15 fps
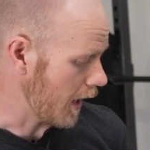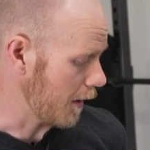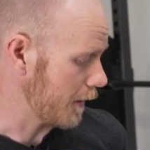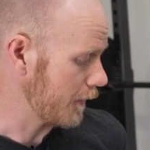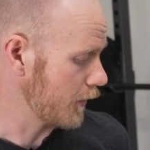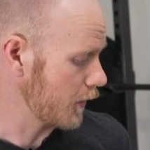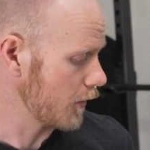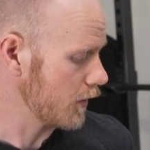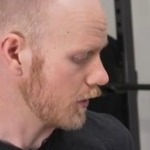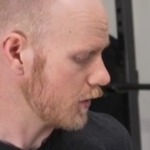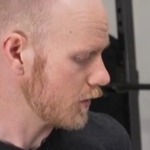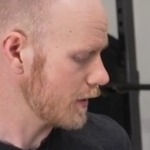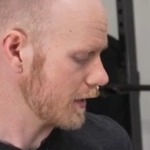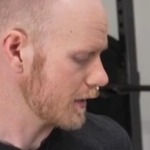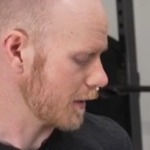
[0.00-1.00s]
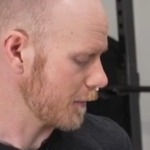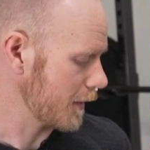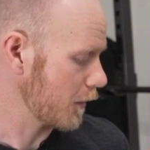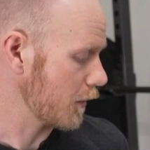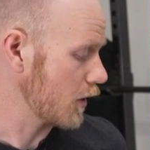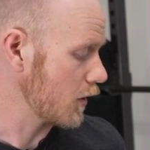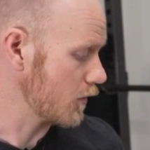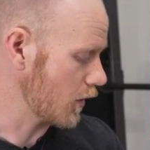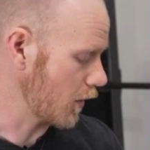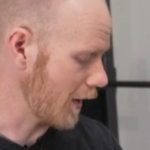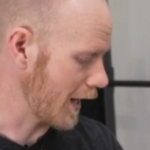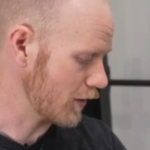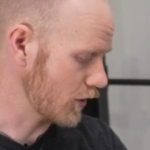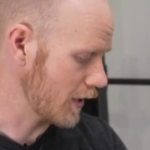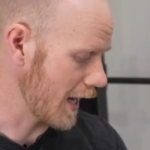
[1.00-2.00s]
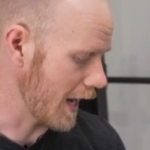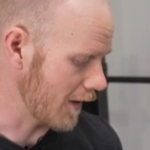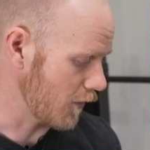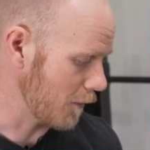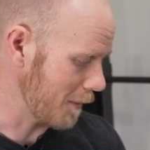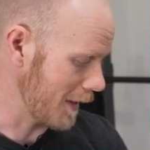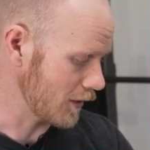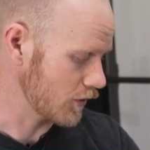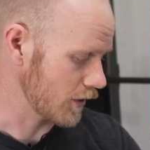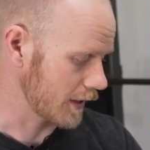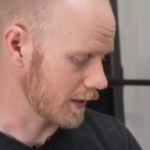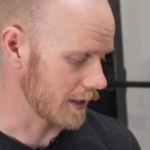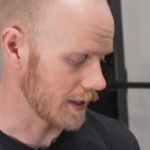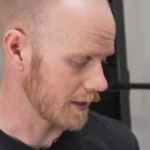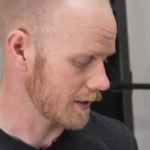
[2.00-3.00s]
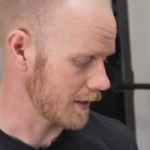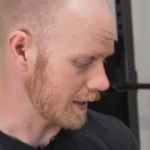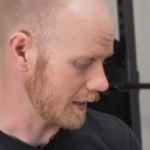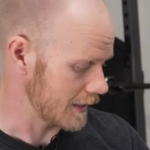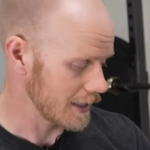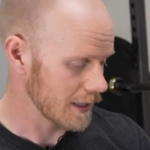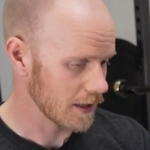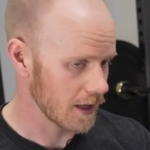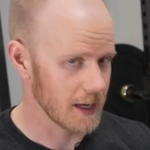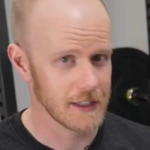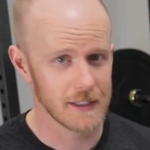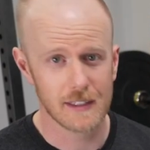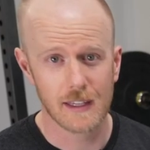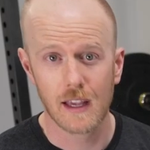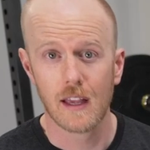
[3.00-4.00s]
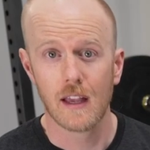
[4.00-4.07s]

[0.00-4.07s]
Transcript: If you're using something where you don't actually have a bench like this that declines,